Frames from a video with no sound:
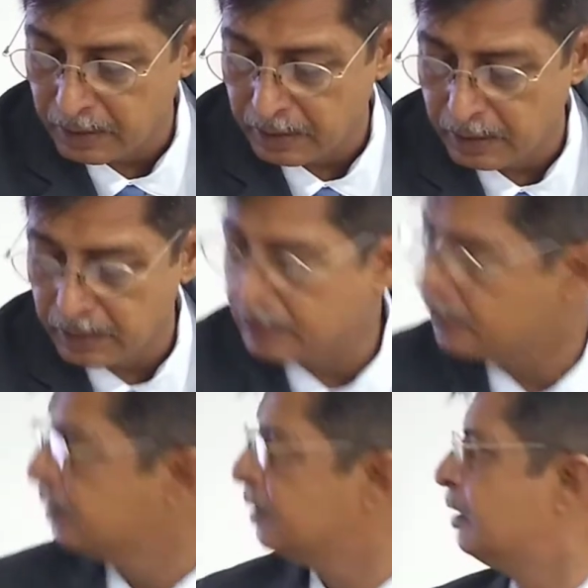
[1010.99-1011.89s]

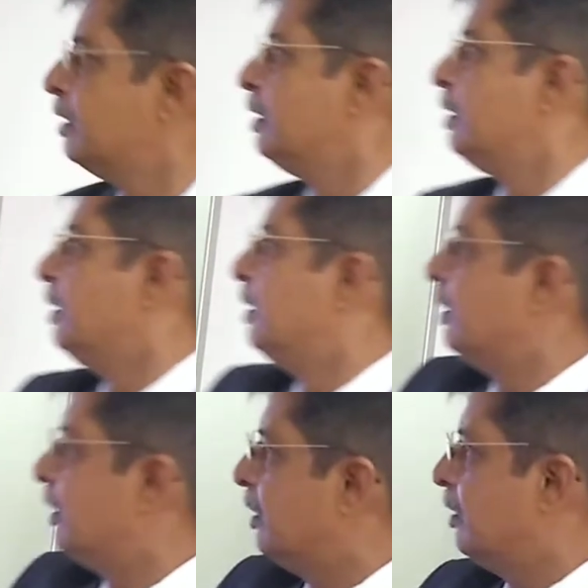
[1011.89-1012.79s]
distribution
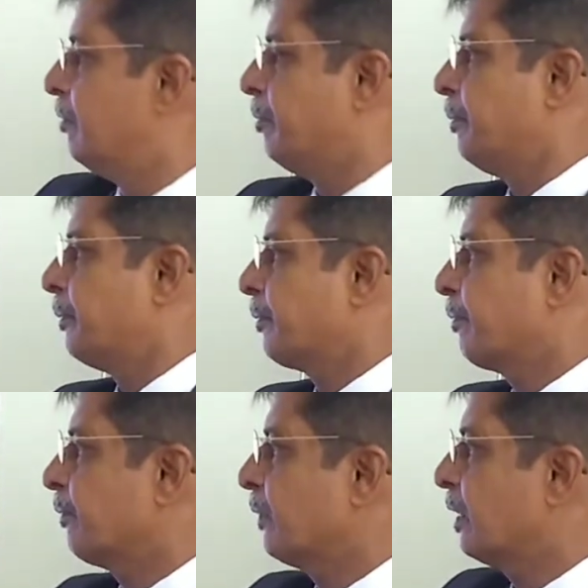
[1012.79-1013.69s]
unit that I
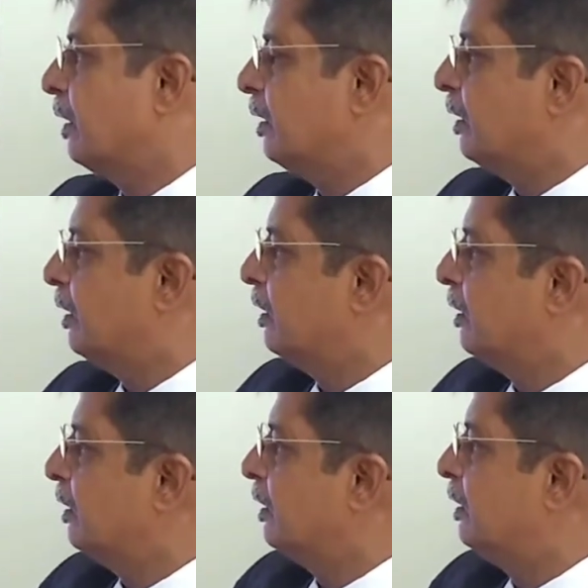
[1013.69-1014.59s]

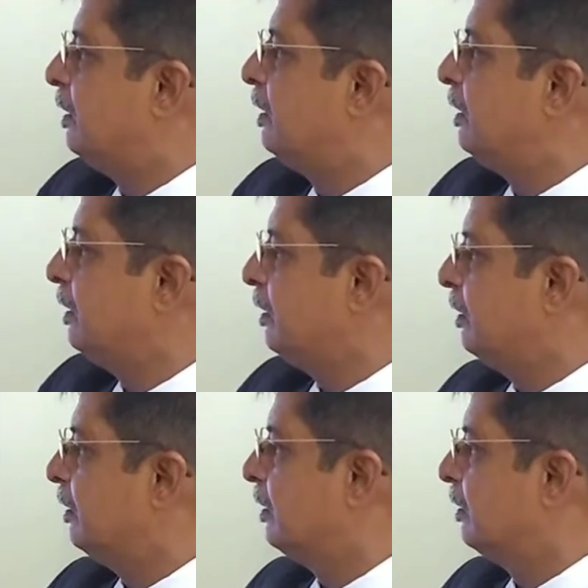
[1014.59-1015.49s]
talked about. We can
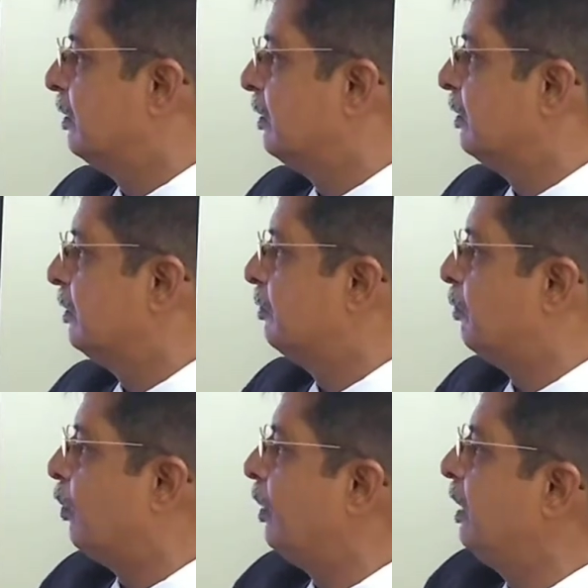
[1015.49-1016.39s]
use this
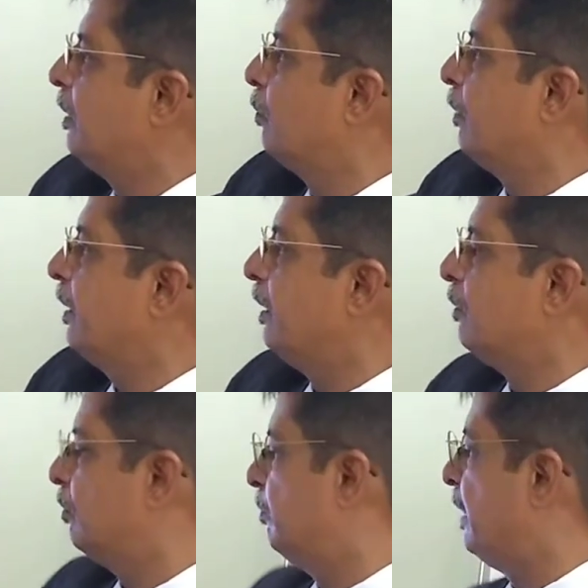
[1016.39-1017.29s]
to regulate the
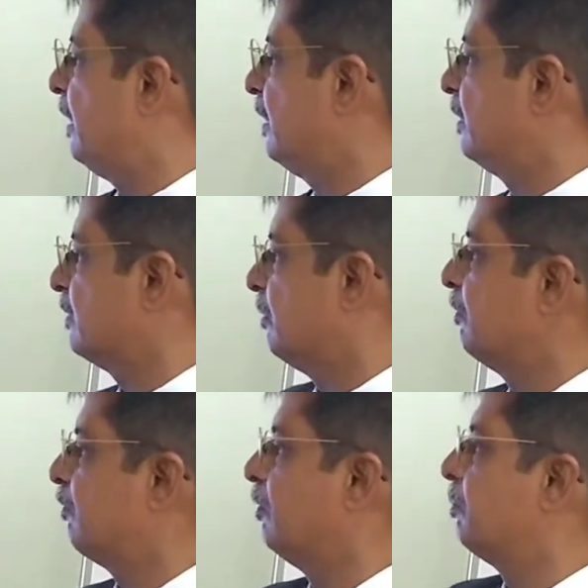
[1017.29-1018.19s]
amount of
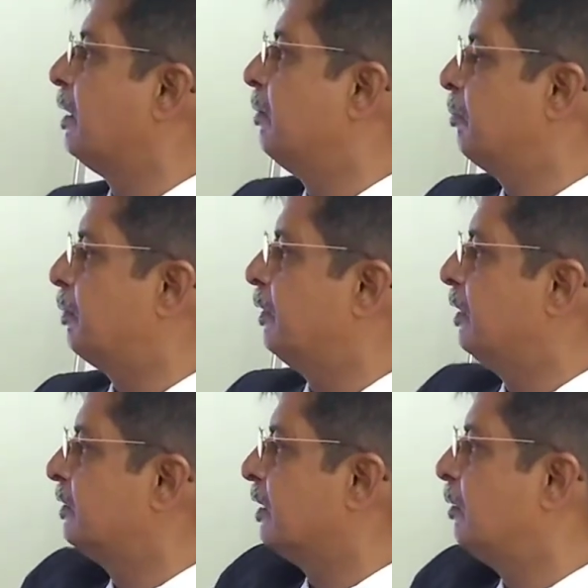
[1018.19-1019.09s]
fluid going into
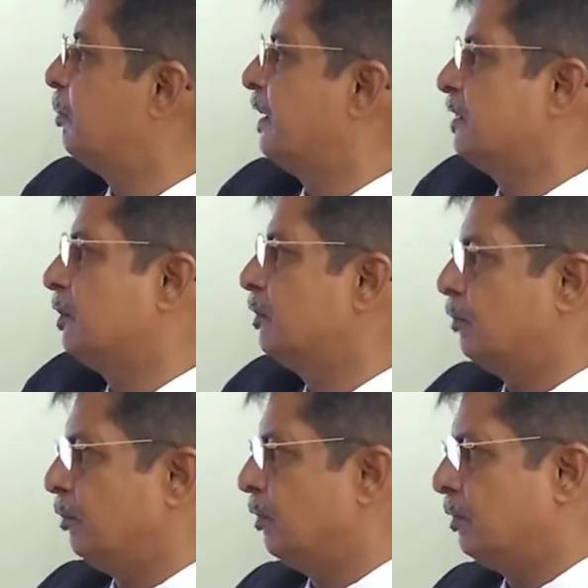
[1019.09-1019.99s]
this bearing and
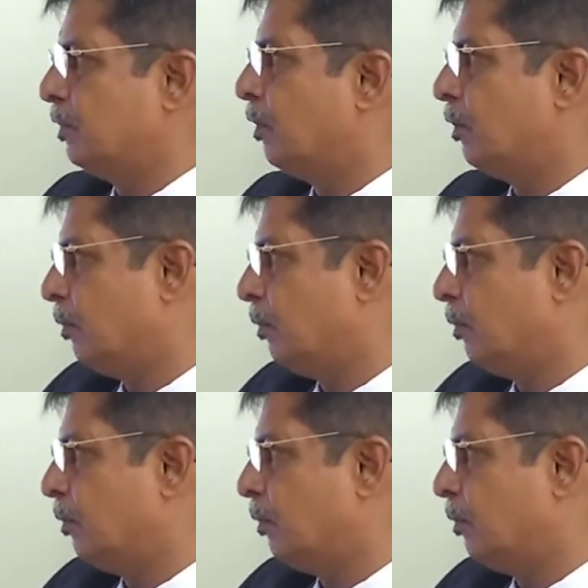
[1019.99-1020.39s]
this bearing.